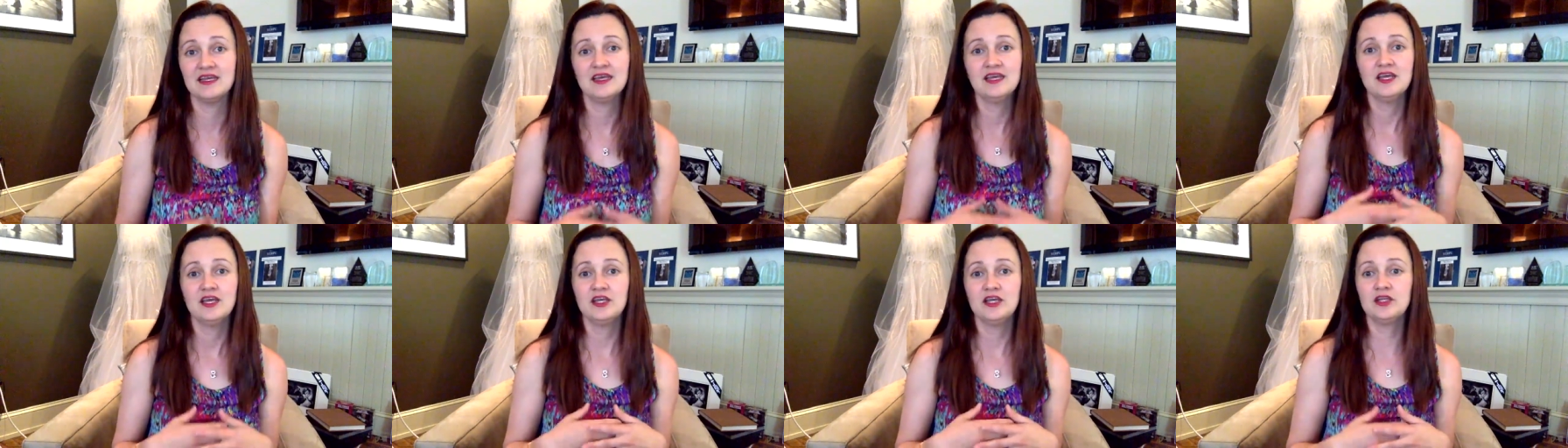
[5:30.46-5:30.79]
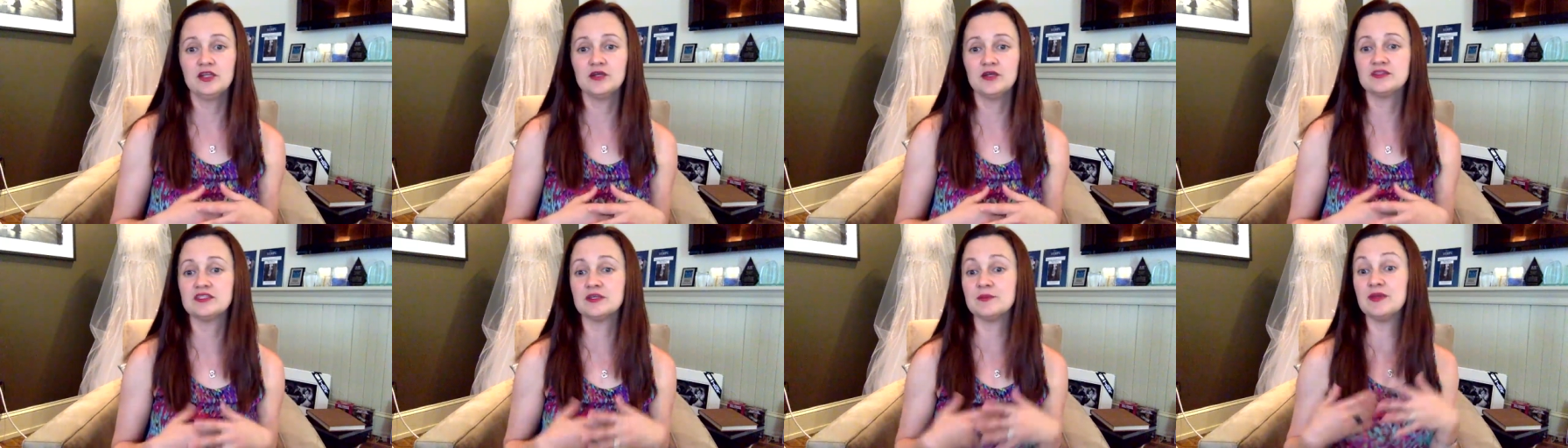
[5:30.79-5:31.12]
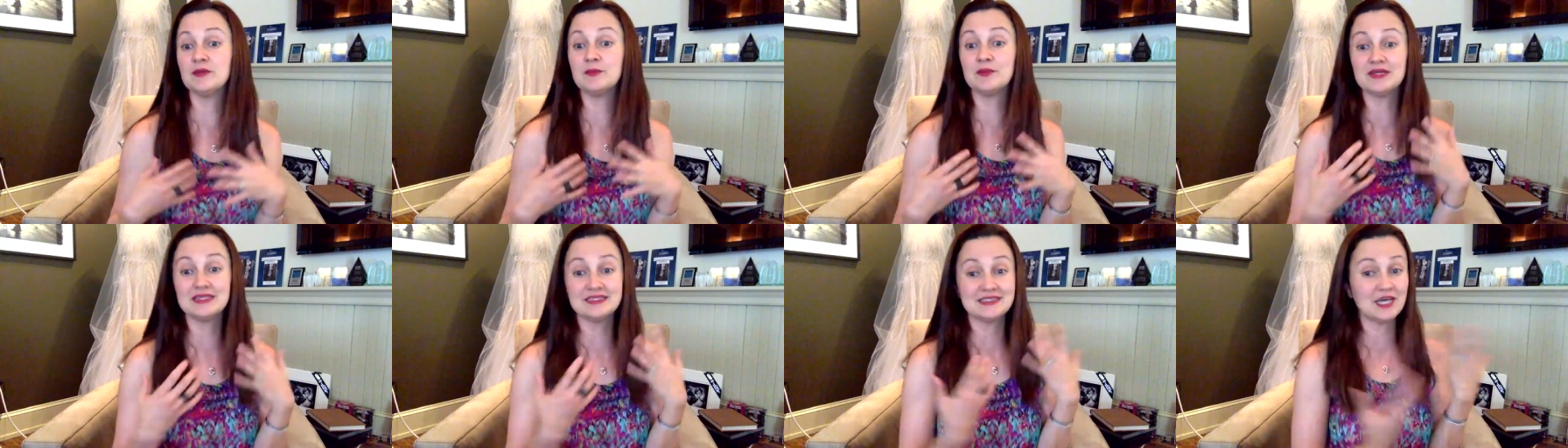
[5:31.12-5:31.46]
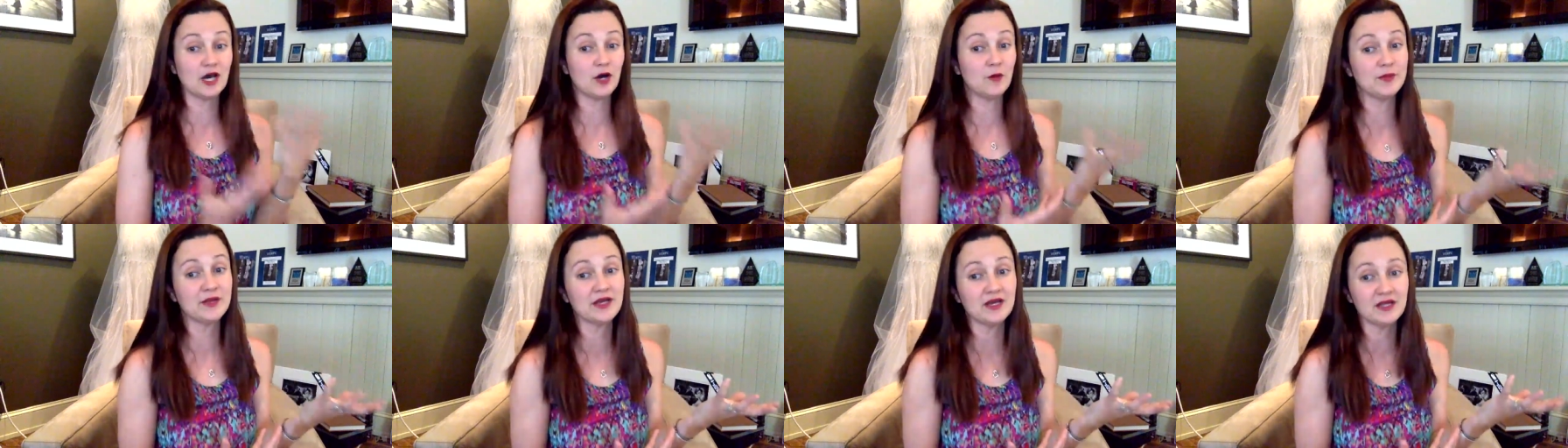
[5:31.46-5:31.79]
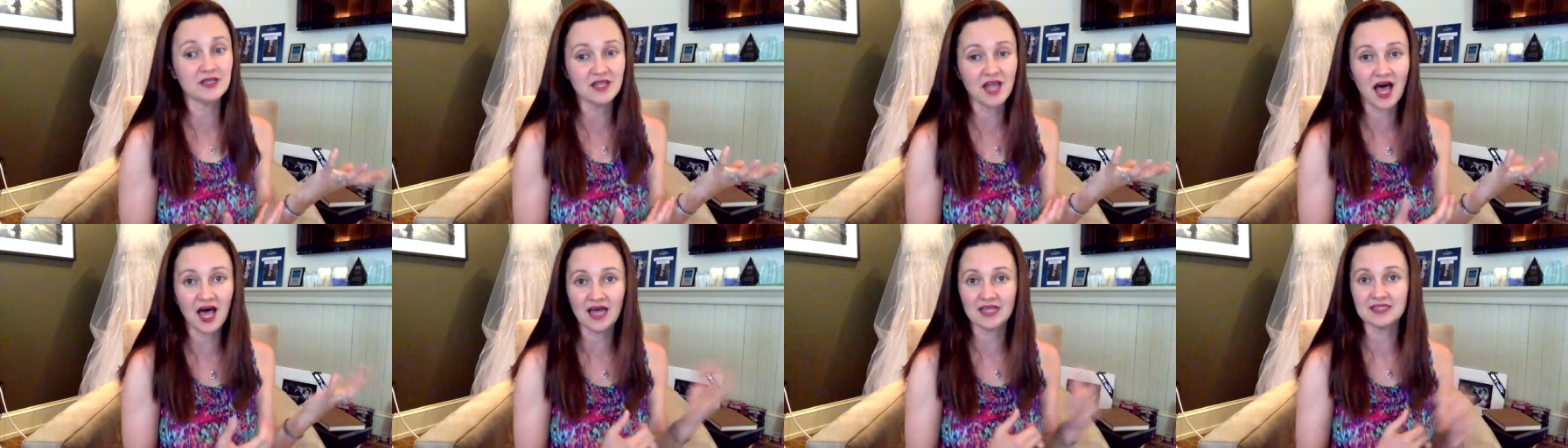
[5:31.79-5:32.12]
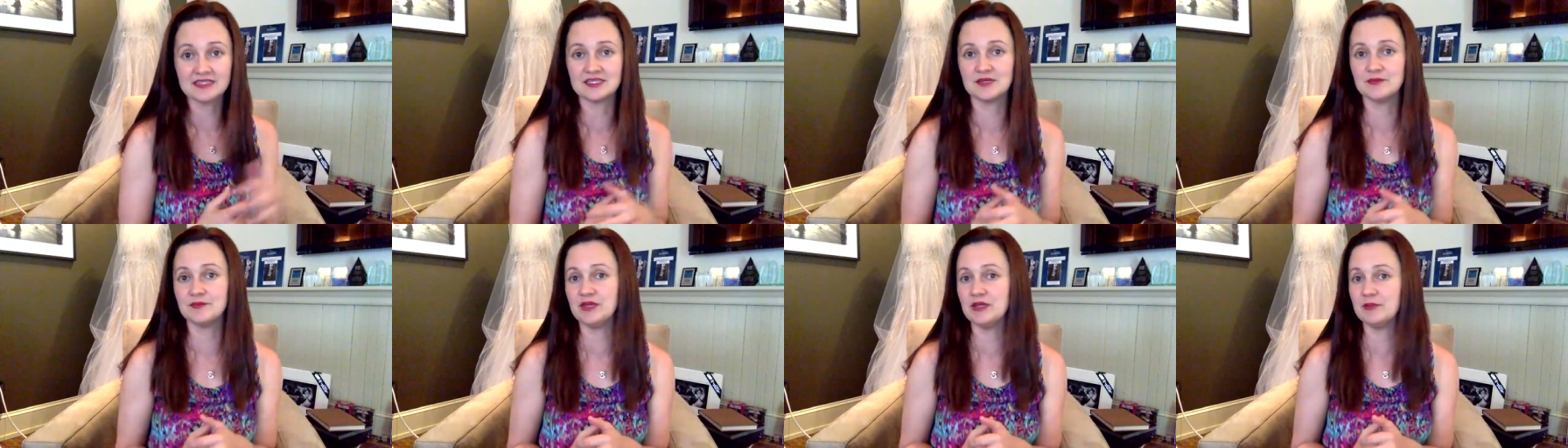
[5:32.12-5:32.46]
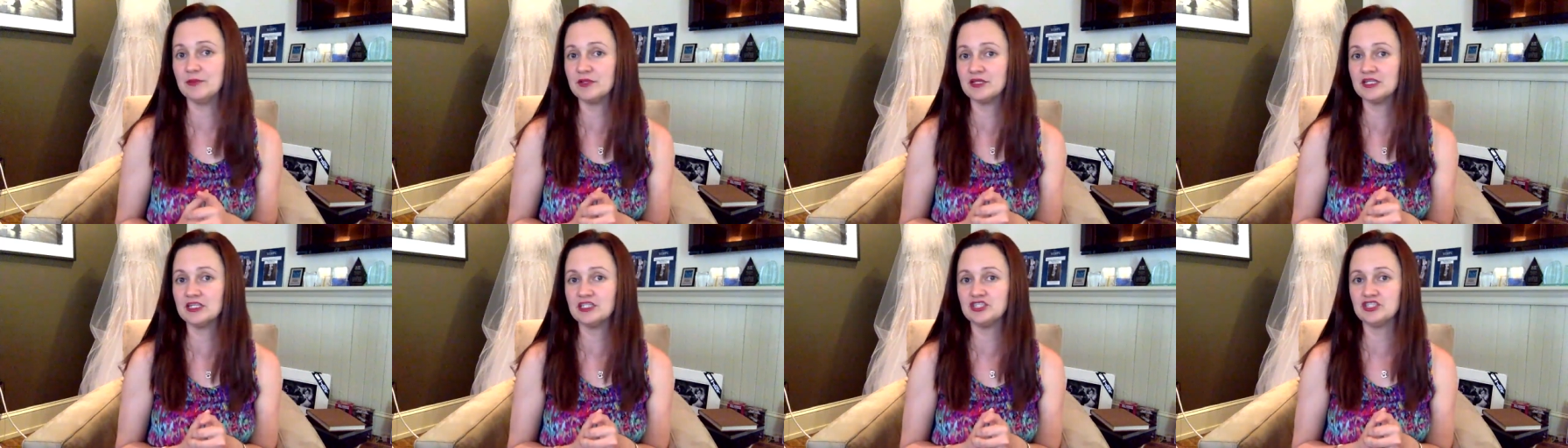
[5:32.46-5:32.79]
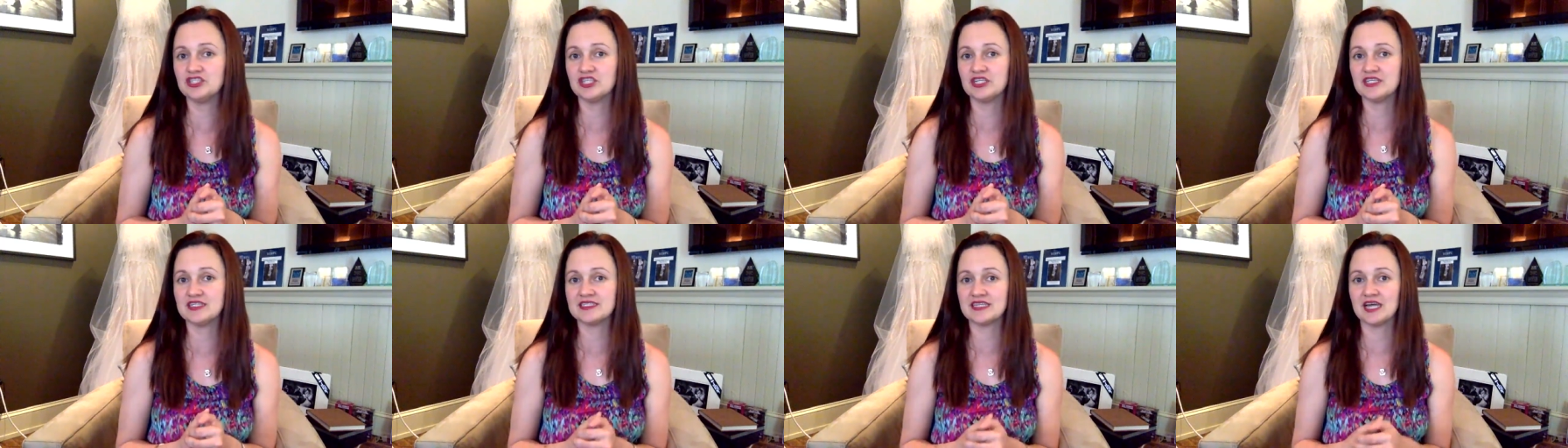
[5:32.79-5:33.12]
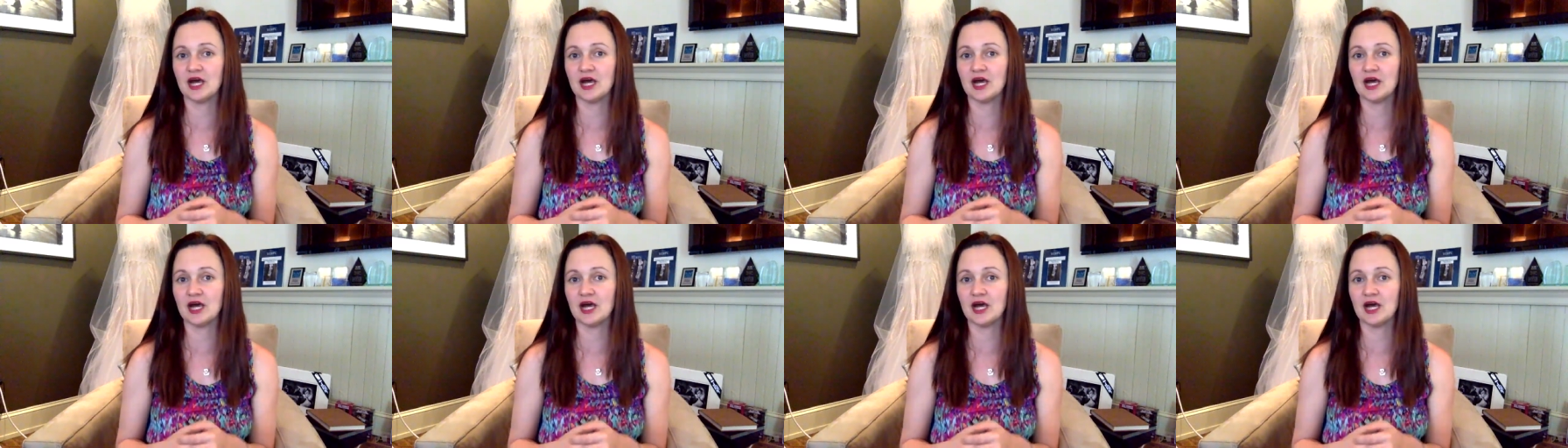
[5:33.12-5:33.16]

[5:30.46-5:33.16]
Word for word: you know, some people it's helping a lot, some people it's just